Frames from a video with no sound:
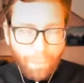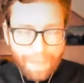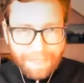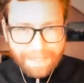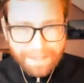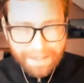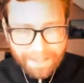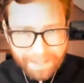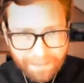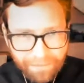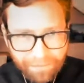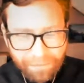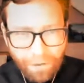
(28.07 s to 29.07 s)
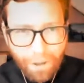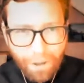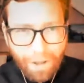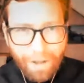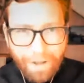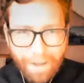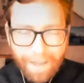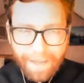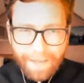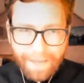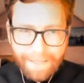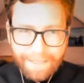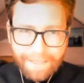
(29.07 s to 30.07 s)
once this flaw
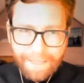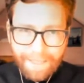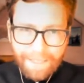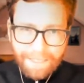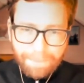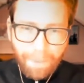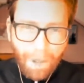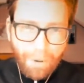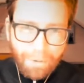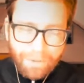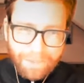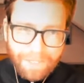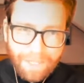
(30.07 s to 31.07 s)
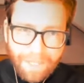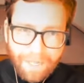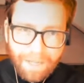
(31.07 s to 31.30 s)
is exposed.